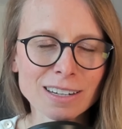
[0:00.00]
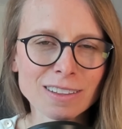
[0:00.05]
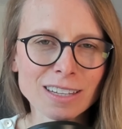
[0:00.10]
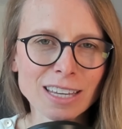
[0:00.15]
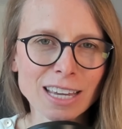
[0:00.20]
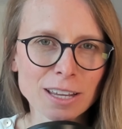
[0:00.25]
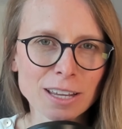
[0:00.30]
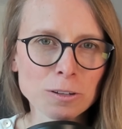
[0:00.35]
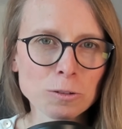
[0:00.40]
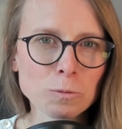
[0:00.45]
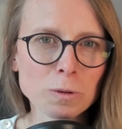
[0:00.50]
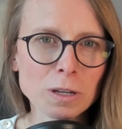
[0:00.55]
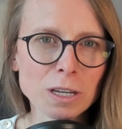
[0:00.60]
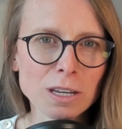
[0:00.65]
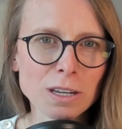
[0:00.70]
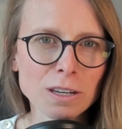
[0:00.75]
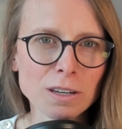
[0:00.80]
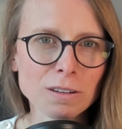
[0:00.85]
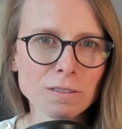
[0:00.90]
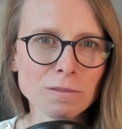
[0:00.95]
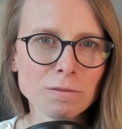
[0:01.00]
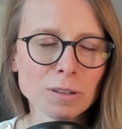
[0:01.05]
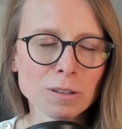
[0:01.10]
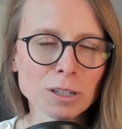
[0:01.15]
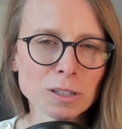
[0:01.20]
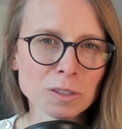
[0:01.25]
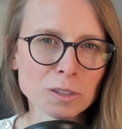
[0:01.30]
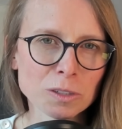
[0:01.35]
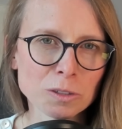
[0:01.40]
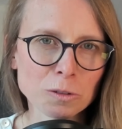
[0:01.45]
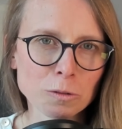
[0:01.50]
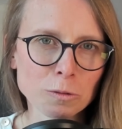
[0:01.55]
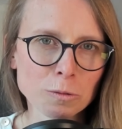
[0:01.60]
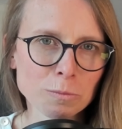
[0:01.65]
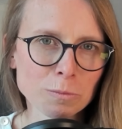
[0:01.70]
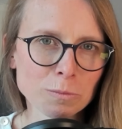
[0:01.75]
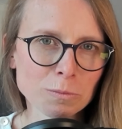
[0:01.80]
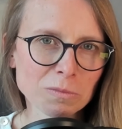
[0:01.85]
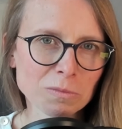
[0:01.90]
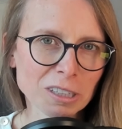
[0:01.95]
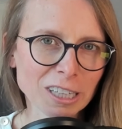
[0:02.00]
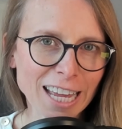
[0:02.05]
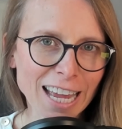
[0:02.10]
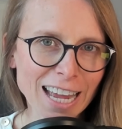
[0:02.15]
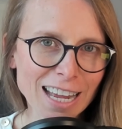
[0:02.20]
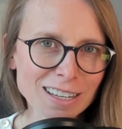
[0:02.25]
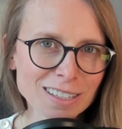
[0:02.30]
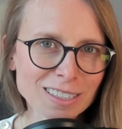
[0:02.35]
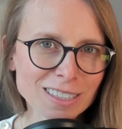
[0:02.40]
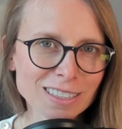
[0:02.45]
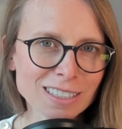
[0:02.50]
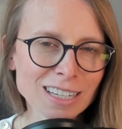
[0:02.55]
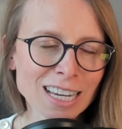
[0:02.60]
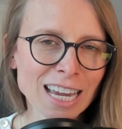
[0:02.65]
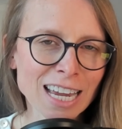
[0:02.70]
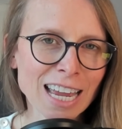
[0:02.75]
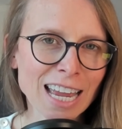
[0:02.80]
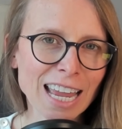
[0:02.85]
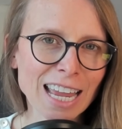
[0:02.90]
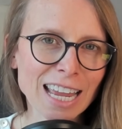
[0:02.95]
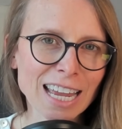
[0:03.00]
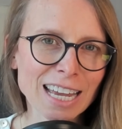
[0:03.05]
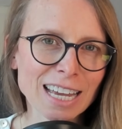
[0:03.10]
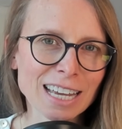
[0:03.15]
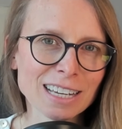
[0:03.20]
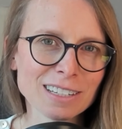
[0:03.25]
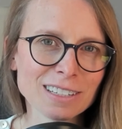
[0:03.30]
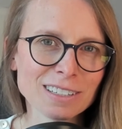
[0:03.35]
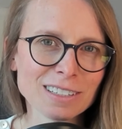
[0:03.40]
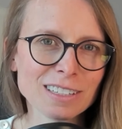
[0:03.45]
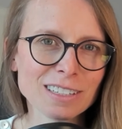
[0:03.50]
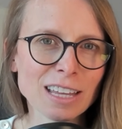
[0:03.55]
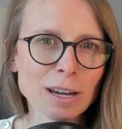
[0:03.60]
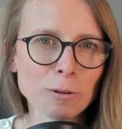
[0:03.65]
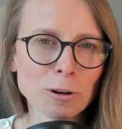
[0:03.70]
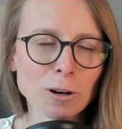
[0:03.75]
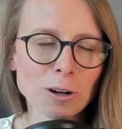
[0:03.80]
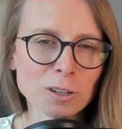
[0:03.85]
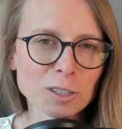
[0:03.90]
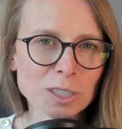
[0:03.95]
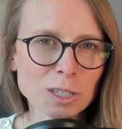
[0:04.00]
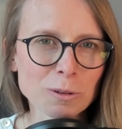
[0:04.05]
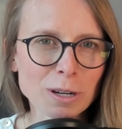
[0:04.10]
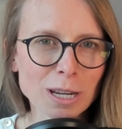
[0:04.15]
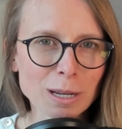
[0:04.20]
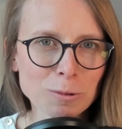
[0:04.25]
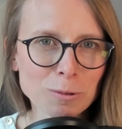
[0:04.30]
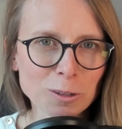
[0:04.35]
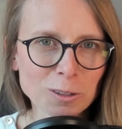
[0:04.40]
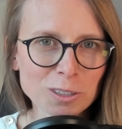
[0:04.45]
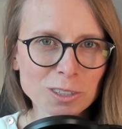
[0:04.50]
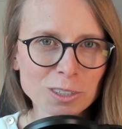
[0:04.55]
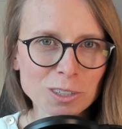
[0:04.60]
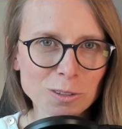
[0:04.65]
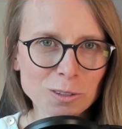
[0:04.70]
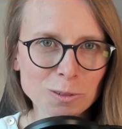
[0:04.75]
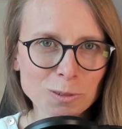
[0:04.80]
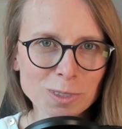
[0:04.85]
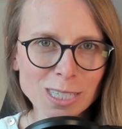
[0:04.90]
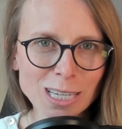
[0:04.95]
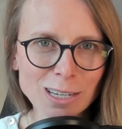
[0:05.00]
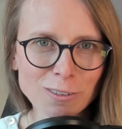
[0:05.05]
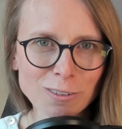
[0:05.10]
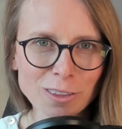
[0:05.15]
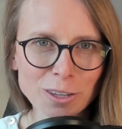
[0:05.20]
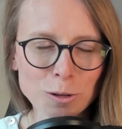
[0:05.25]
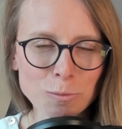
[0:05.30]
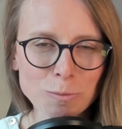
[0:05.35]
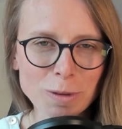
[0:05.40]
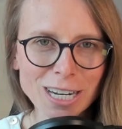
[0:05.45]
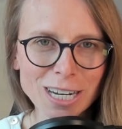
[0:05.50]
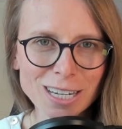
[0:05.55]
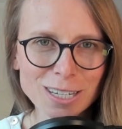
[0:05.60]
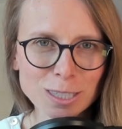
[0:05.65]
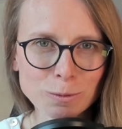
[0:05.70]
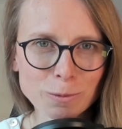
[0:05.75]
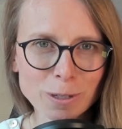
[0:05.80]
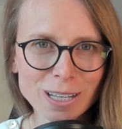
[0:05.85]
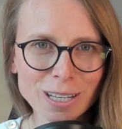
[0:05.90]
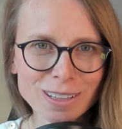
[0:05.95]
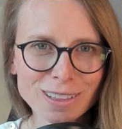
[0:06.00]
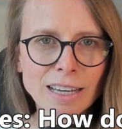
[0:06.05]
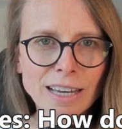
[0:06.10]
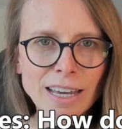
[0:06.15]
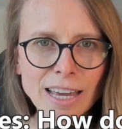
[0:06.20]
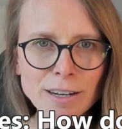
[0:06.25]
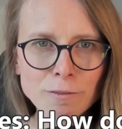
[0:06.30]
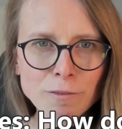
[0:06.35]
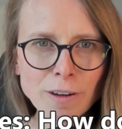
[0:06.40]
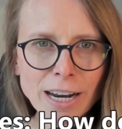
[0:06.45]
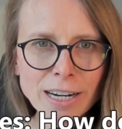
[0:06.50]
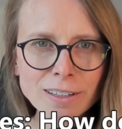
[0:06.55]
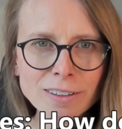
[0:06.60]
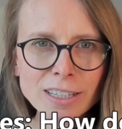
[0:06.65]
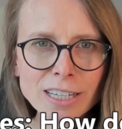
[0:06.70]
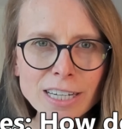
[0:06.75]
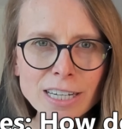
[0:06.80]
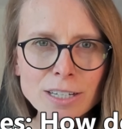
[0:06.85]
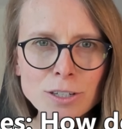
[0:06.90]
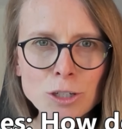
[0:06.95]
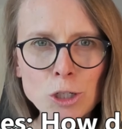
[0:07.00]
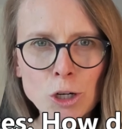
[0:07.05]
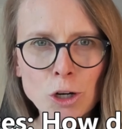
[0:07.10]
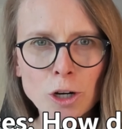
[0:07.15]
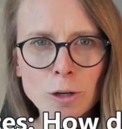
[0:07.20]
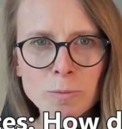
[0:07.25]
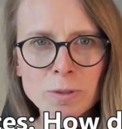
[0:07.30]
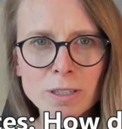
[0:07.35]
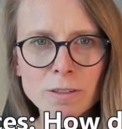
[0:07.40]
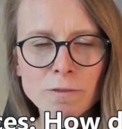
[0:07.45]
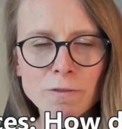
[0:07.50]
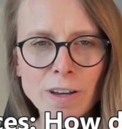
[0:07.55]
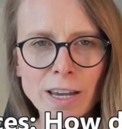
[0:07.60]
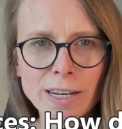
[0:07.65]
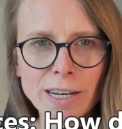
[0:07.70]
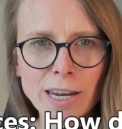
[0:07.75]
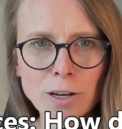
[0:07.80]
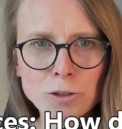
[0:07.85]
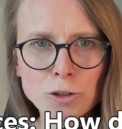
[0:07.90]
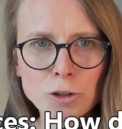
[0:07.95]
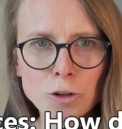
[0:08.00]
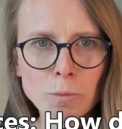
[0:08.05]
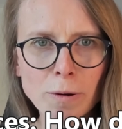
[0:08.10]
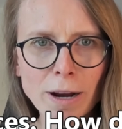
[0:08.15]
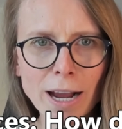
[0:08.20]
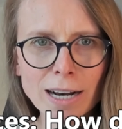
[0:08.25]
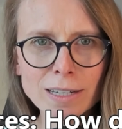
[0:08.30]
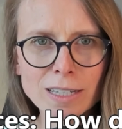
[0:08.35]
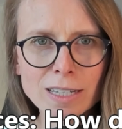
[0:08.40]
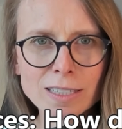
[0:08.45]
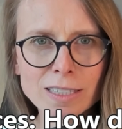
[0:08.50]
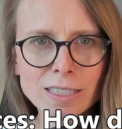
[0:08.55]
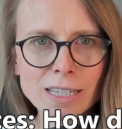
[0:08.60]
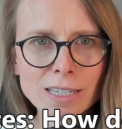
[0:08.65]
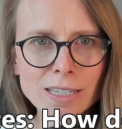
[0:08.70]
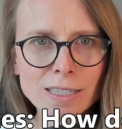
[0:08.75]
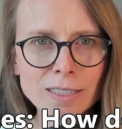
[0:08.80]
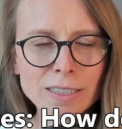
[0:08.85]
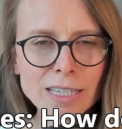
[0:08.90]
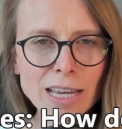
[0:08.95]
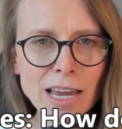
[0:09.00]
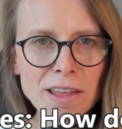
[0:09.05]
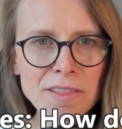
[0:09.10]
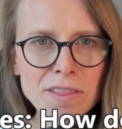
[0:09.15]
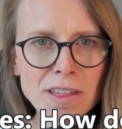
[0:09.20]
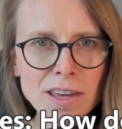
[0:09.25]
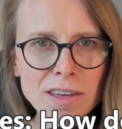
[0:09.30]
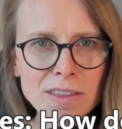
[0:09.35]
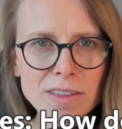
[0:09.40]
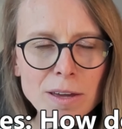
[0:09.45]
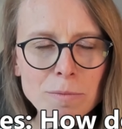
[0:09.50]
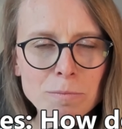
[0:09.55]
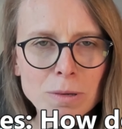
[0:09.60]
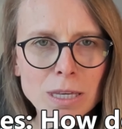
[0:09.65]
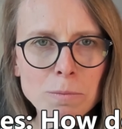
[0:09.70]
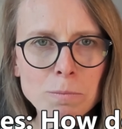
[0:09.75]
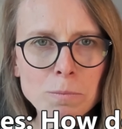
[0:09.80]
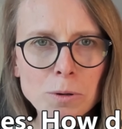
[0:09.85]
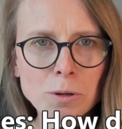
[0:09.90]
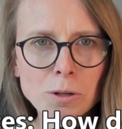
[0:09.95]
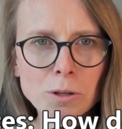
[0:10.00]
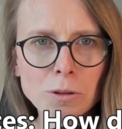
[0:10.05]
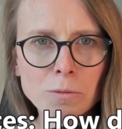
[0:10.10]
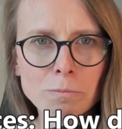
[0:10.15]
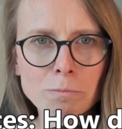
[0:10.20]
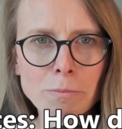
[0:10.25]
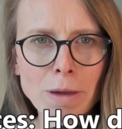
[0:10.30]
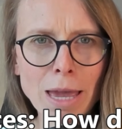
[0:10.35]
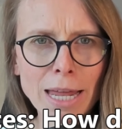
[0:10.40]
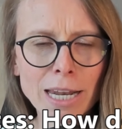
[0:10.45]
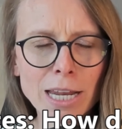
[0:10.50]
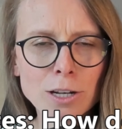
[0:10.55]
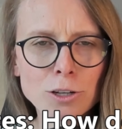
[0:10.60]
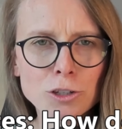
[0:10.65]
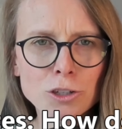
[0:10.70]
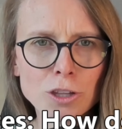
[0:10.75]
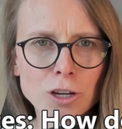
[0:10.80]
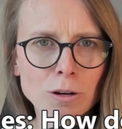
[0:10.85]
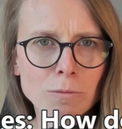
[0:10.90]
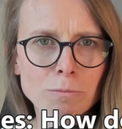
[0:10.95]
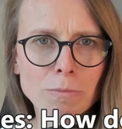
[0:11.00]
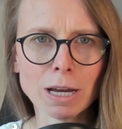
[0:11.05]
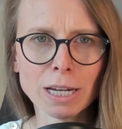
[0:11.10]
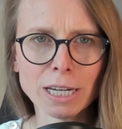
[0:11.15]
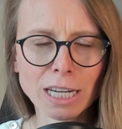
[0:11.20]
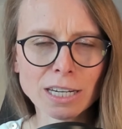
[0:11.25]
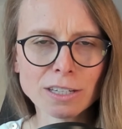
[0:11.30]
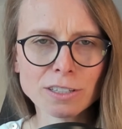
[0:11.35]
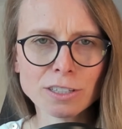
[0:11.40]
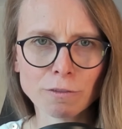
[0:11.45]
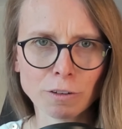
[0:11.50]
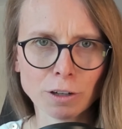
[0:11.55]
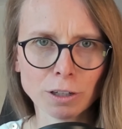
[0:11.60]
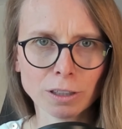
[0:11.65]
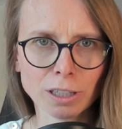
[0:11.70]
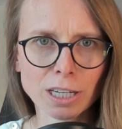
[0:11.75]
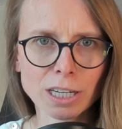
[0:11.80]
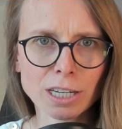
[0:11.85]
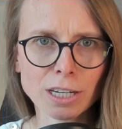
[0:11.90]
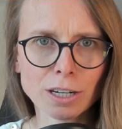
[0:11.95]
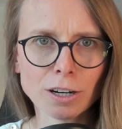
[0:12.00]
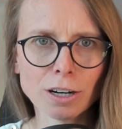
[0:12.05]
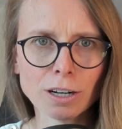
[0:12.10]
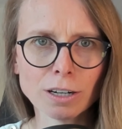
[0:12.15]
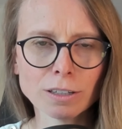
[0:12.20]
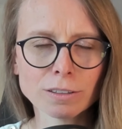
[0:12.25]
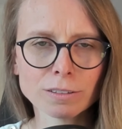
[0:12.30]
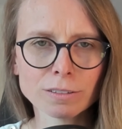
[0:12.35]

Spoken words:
the end we consume less and that we're also able to save a little money as well. And finally, in terms of financial practices, I think that people manage their money differently here.